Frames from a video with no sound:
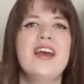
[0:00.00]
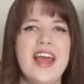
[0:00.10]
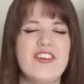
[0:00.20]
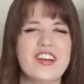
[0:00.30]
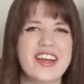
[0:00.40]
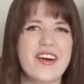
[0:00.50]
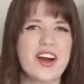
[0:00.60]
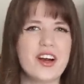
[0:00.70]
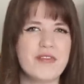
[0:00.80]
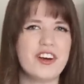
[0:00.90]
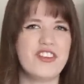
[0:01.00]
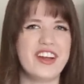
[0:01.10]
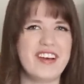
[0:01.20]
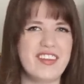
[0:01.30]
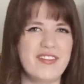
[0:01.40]
and check out her
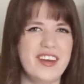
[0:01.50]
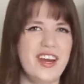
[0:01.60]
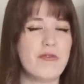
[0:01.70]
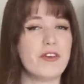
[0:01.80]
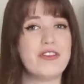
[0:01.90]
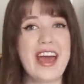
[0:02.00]
version of this video for